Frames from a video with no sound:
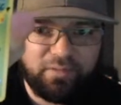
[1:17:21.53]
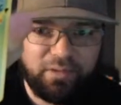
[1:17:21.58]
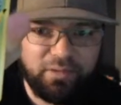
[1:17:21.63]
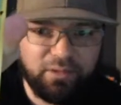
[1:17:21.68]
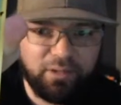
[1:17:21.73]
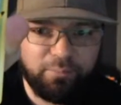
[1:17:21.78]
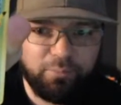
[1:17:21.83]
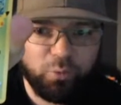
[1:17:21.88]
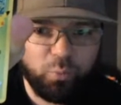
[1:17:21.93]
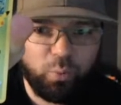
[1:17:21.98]

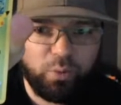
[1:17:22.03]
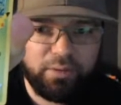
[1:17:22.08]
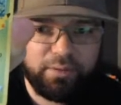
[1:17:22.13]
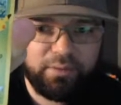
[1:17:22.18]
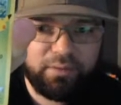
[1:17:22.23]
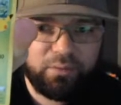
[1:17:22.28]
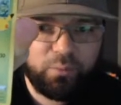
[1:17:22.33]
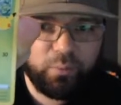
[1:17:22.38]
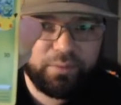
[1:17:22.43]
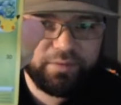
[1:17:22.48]
number
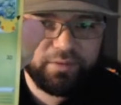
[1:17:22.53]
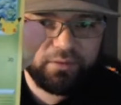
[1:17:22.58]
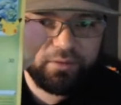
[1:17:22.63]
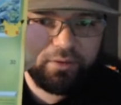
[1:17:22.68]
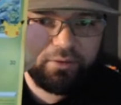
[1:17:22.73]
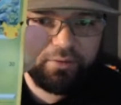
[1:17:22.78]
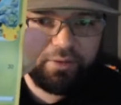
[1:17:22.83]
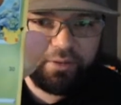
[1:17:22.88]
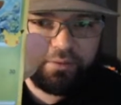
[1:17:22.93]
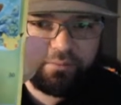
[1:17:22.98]
1 with the
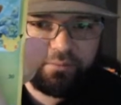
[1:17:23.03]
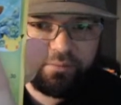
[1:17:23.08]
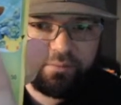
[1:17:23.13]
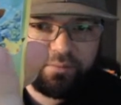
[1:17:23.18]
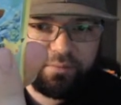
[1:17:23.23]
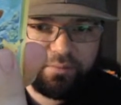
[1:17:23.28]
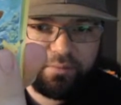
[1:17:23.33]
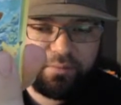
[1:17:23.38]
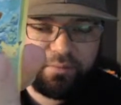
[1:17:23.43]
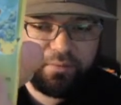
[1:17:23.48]
logo.
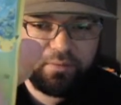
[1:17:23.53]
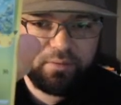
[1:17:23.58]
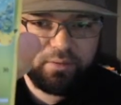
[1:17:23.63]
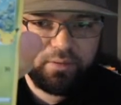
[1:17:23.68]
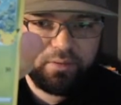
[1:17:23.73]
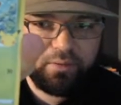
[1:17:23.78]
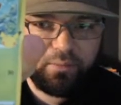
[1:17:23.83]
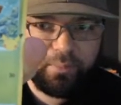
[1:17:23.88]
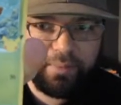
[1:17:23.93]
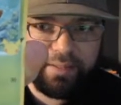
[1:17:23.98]

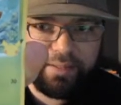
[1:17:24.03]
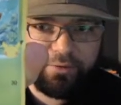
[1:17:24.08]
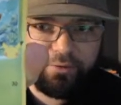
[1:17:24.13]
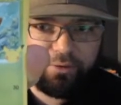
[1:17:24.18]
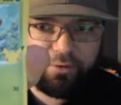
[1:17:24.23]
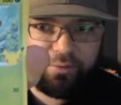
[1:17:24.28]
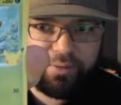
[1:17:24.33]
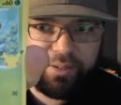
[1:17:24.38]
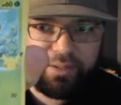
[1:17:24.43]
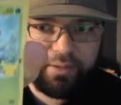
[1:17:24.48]
We got
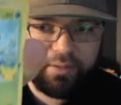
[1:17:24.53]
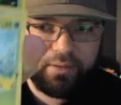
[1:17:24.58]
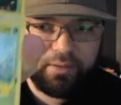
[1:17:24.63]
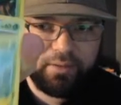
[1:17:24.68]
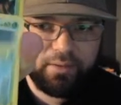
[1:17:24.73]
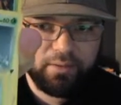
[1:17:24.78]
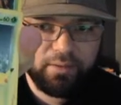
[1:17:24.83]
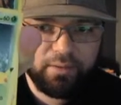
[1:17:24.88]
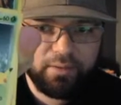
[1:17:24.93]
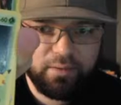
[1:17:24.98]
Groki.
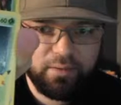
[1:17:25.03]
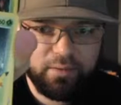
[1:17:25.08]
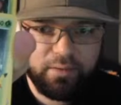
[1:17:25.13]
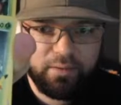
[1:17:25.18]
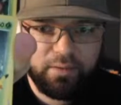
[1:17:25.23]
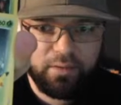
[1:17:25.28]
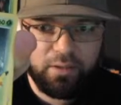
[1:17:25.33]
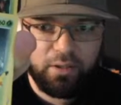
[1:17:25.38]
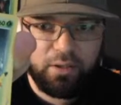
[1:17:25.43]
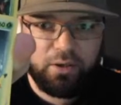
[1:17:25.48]

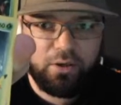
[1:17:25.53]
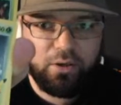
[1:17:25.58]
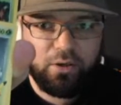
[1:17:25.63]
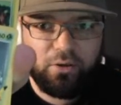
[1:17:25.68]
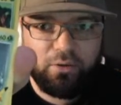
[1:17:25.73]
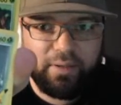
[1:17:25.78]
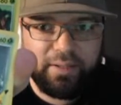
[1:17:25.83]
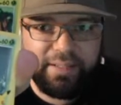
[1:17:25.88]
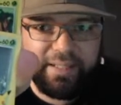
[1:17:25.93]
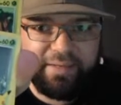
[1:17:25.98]

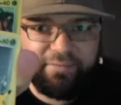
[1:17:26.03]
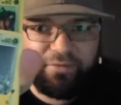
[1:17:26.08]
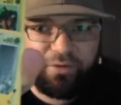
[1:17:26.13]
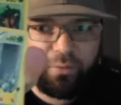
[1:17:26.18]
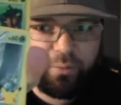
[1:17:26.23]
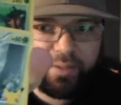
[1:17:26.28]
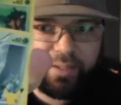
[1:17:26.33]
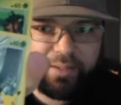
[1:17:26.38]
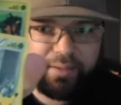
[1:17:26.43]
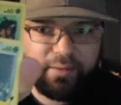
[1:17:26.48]
Oh, I gave it
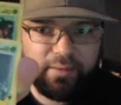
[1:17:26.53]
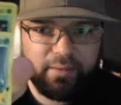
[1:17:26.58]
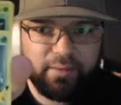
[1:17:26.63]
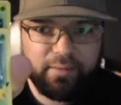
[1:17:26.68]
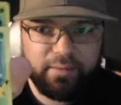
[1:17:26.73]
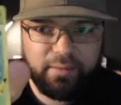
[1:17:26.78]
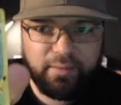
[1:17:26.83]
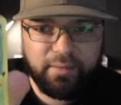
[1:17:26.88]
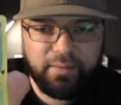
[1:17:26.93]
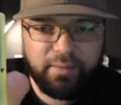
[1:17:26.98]
away.
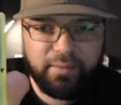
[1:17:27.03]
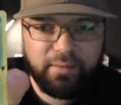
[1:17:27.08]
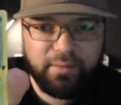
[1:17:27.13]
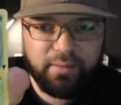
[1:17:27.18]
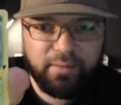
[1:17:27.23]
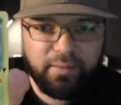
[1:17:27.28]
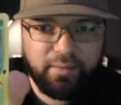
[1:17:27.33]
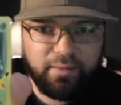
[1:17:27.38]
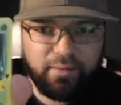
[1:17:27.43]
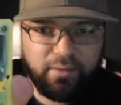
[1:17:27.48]

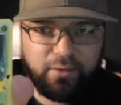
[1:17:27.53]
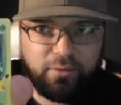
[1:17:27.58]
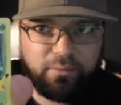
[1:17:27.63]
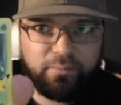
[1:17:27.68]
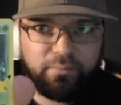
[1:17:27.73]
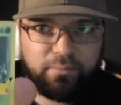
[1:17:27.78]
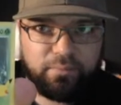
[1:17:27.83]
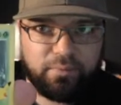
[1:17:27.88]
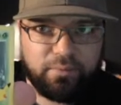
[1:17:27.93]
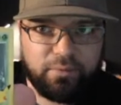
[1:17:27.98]
Oh,
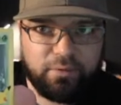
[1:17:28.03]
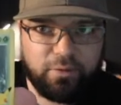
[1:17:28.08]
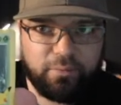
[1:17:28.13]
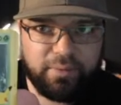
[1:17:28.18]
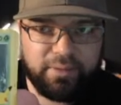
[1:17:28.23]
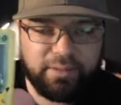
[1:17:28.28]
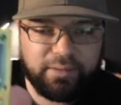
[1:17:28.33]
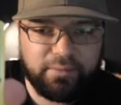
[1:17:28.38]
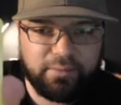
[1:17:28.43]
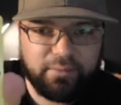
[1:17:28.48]
no, I
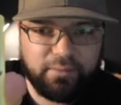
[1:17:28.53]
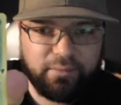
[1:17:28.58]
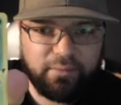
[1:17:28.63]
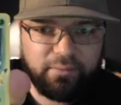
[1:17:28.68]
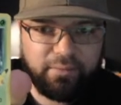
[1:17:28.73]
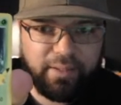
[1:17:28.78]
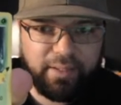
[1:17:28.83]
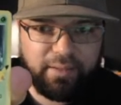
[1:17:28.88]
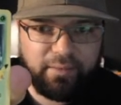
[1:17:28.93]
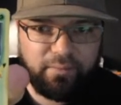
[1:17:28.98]
didn't.
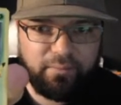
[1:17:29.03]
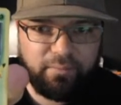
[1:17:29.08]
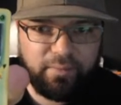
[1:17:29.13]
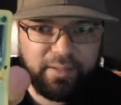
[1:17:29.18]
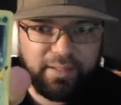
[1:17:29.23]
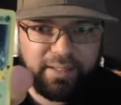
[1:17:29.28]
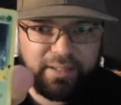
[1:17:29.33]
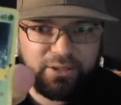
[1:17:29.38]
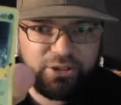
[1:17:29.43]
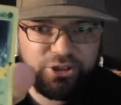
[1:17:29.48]
Okay, we
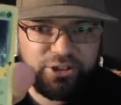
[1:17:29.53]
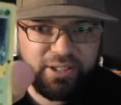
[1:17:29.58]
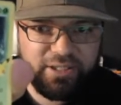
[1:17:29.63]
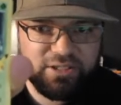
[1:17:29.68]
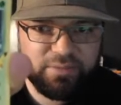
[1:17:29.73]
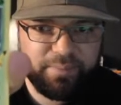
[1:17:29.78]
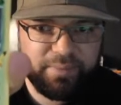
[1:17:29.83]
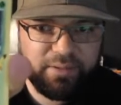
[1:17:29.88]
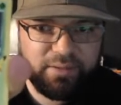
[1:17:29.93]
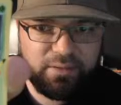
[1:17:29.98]
got
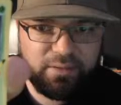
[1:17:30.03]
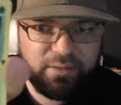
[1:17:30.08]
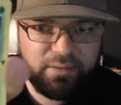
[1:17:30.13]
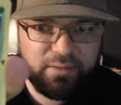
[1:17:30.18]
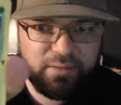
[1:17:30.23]
Chespin,